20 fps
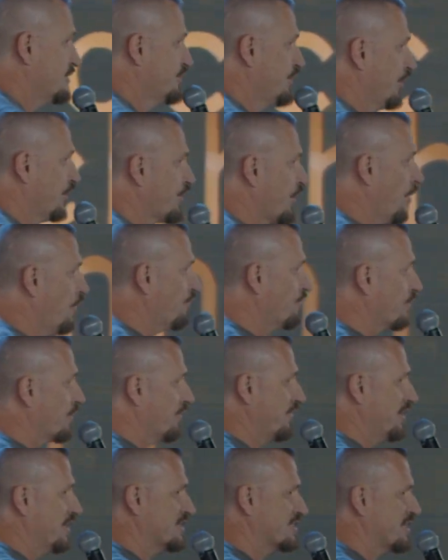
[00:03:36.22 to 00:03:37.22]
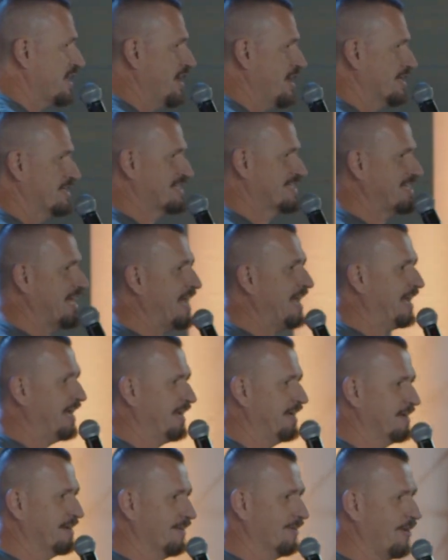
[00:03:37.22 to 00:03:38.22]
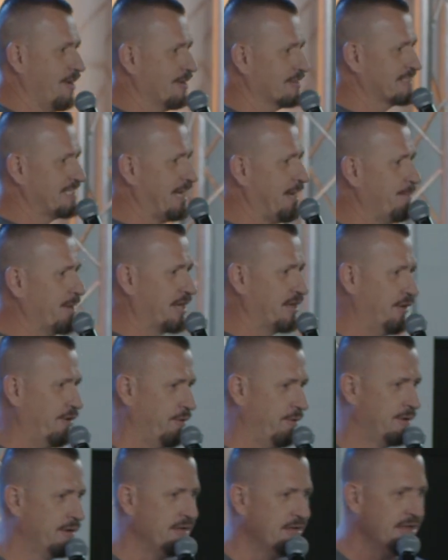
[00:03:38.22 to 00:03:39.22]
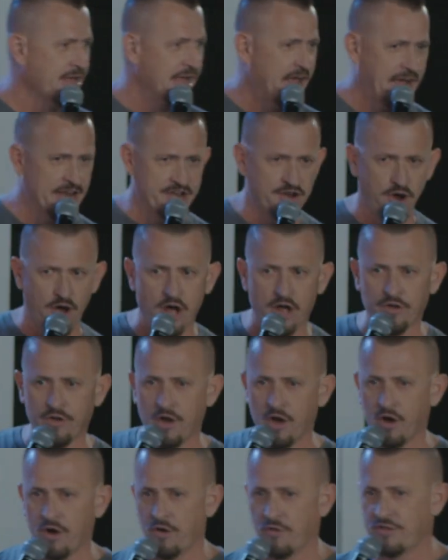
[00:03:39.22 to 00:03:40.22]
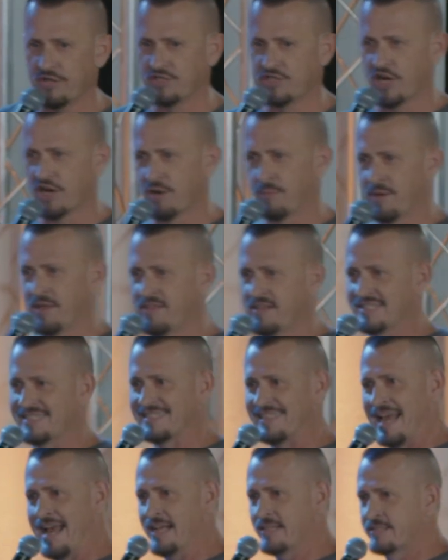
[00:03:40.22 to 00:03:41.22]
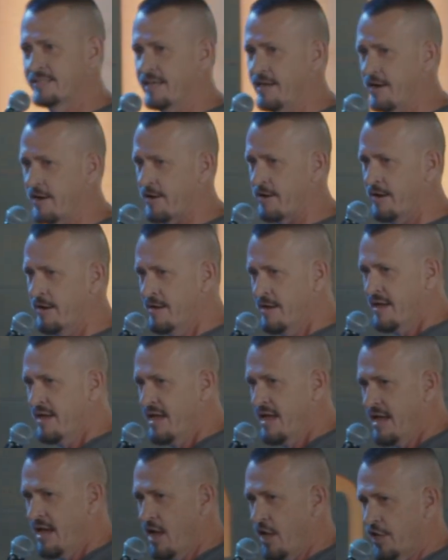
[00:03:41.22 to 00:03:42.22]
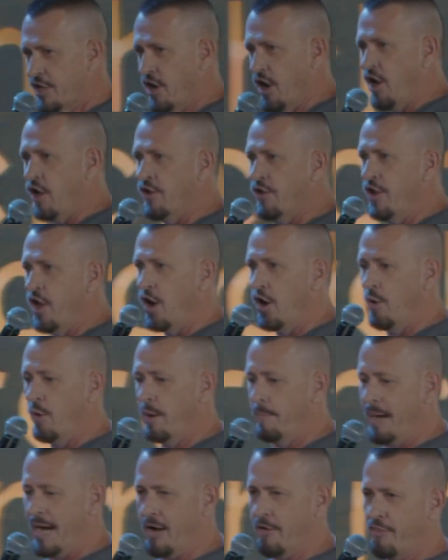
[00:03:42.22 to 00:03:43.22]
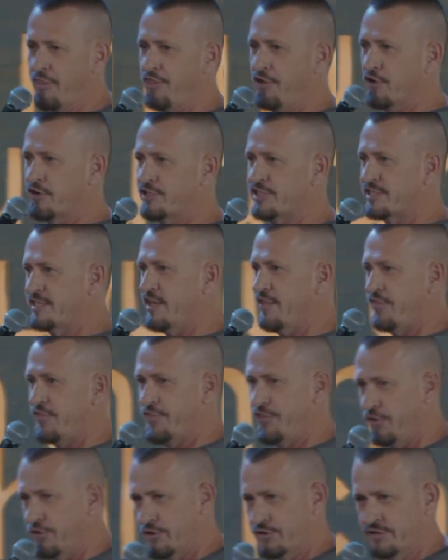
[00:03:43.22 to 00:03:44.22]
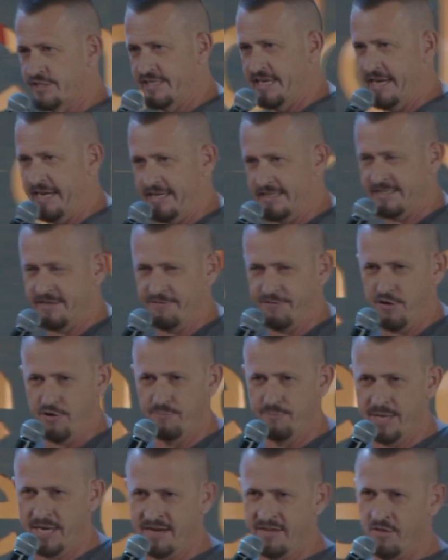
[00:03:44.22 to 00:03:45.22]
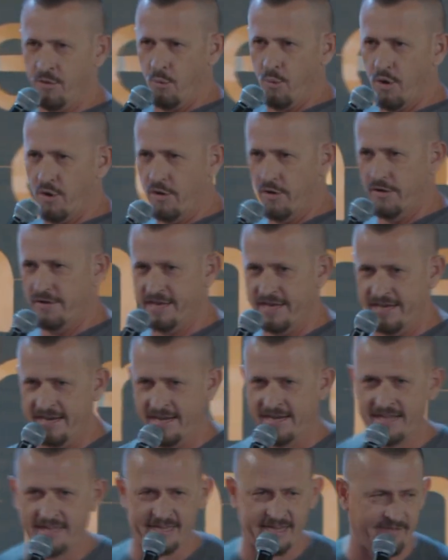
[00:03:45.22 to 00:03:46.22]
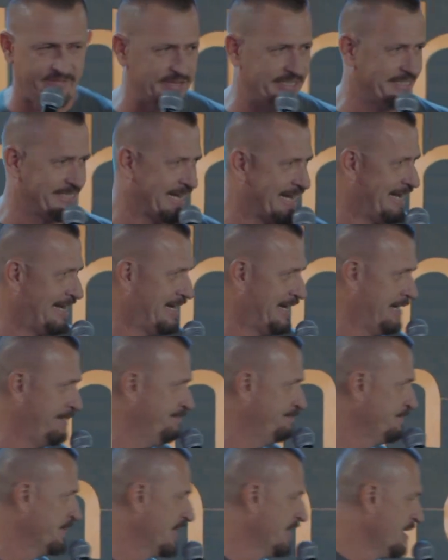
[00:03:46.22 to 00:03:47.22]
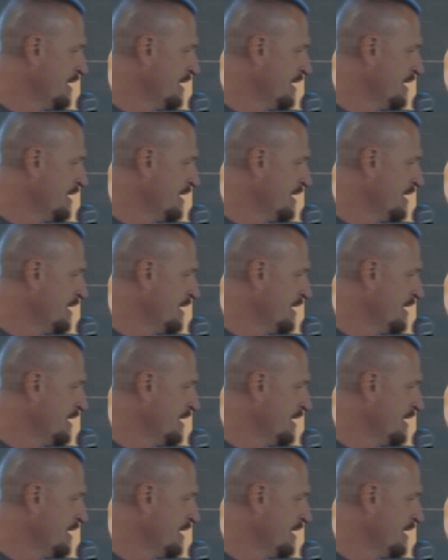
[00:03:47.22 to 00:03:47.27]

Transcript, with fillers: took over this saying a long time ago, and you all know the gentleman that stands there. You all know about Thirsty Thursdays if you've been in the world at any given time.